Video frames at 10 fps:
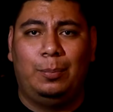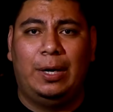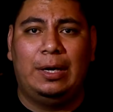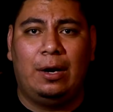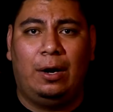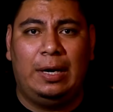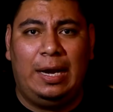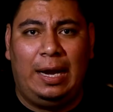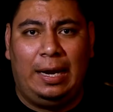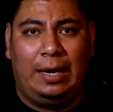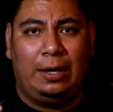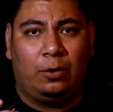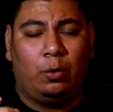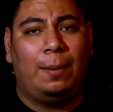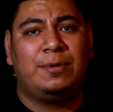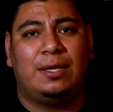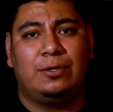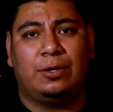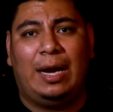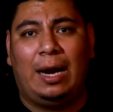But on a crop
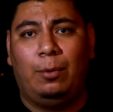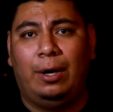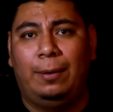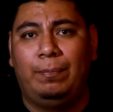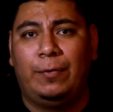sensor camera,